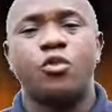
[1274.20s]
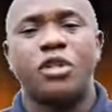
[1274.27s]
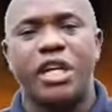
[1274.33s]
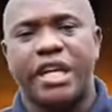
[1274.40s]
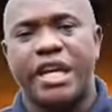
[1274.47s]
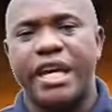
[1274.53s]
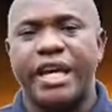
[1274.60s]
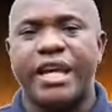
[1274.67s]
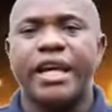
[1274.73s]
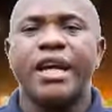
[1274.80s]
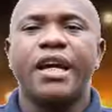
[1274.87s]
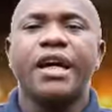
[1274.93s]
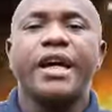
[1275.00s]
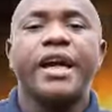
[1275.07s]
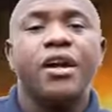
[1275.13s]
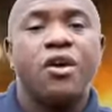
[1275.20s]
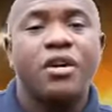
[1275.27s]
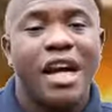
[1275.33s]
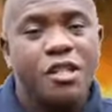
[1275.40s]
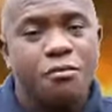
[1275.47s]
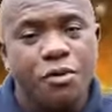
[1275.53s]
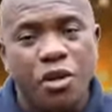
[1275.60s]
with the king. You know,
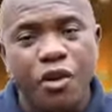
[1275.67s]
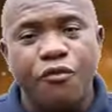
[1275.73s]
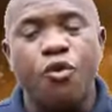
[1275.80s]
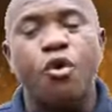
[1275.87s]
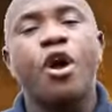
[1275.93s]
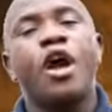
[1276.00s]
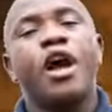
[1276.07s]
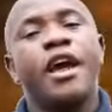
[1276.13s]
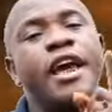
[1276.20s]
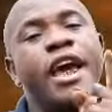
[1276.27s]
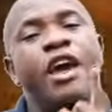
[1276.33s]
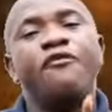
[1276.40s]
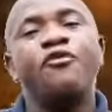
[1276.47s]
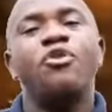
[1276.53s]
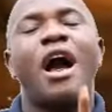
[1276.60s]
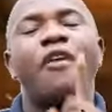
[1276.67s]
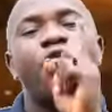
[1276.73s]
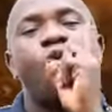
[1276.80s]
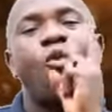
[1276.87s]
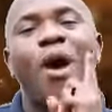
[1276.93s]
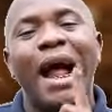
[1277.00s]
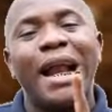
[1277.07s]
that's beautiful. If you have
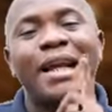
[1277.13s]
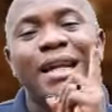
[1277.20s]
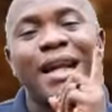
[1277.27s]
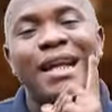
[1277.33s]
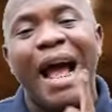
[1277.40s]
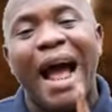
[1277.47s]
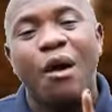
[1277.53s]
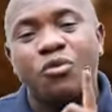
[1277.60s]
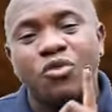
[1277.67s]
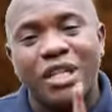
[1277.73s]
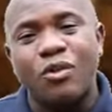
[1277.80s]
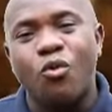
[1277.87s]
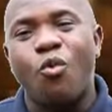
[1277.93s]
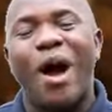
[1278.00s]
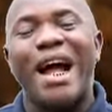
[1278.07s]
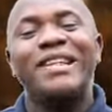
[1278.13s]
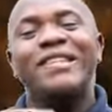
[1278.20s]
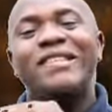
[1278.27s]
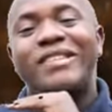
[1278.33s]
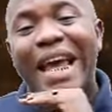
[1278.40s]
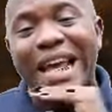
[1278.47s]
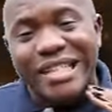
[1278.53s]
one outing,
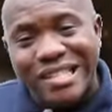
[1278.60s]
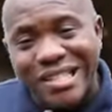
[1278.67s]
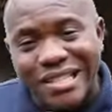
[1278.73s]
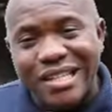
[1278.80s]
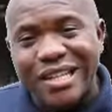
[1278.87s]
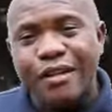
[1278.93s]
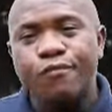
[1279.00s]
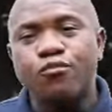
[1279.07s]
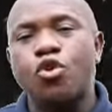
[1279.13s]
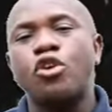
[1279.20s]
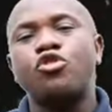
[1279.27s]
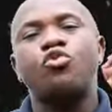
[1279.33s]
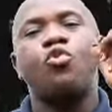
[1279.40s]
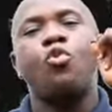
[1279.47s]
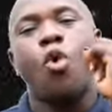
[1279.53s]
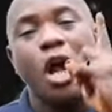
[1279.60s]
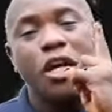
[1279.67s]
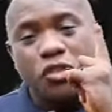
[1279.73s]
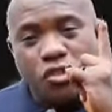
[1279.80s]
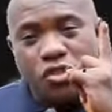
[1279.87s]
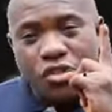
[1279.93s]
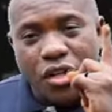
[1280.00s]
one date, just
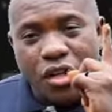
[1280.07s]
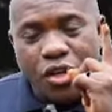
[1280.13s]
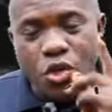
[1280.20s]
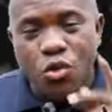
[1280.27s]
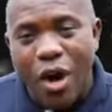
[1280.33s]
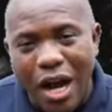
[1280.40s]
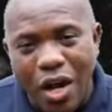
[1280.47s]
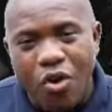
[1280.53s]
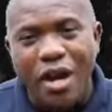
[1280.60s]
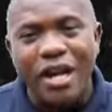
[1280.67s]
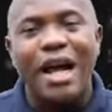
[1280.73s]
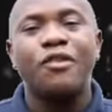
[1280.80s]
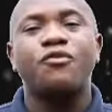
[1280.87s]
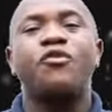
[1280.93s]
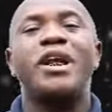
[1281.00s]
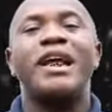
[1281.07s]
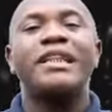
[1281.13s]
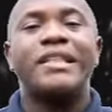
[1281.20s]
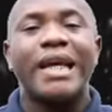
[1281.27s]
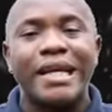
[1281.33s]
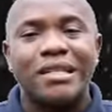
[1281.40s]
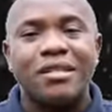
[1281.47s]
once, you are going out for a
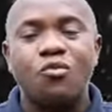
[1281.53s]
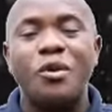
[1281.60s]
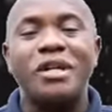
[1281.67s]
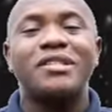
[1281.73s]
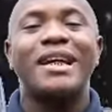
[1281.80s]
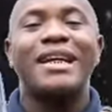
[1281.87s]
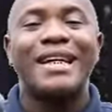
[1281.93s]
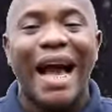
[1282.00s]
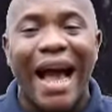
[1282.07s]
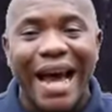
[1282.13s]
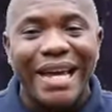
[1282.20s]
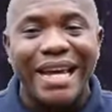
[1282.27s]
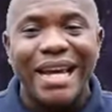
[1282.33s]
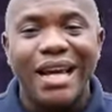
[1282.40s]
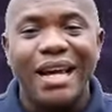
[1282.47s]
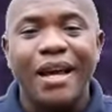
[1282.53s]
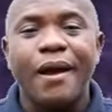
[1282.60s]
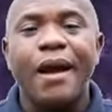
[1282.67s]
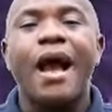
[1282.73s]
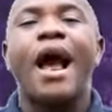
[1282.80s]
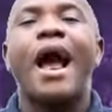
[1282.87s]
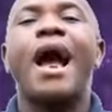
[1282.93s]
date with a guy,
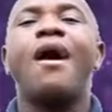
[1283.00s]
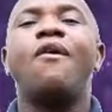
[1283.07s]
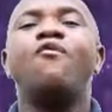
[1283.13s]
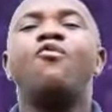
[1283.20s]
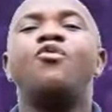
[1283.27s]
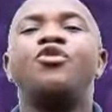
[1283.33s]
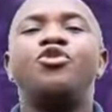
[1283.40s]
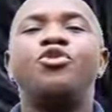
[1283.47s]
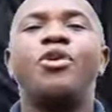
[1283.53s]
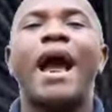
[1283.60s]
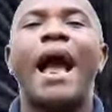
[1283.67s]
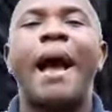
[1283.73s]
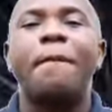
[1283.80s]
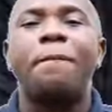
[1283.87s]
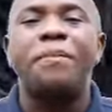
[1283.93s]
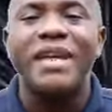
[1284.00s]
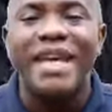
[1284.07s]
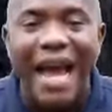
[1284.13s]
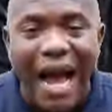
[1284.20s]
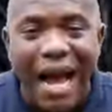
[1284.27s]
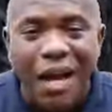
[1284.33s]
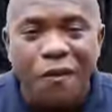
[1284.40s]
how would you appear?